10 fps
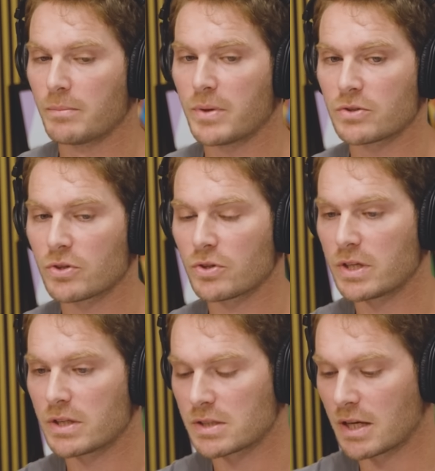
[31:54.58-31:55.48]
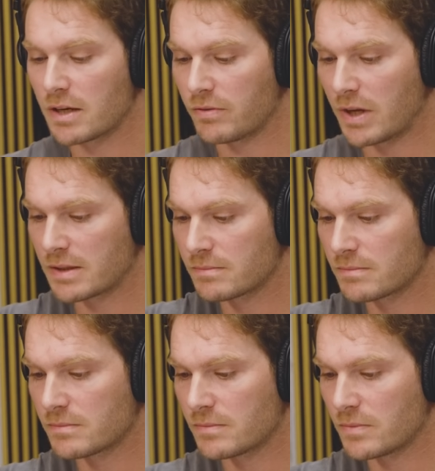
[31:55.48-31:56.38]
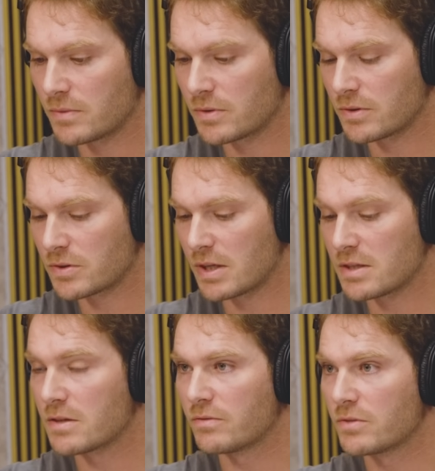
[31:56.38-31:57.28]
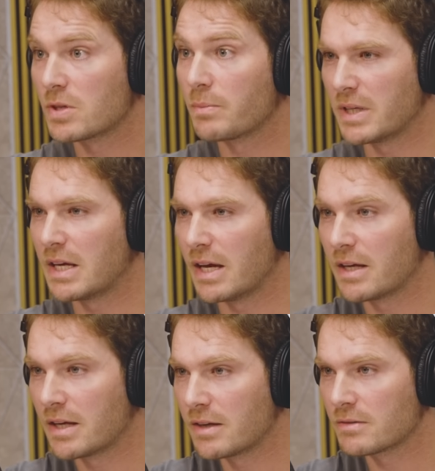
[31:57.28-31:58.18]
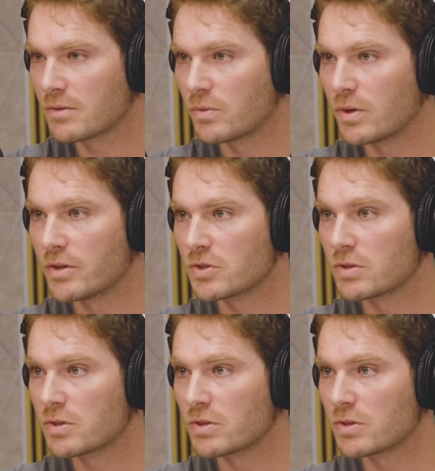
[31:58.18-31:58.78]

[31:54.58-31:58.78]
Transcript: But the earliest kind of like sense of somebody getting it was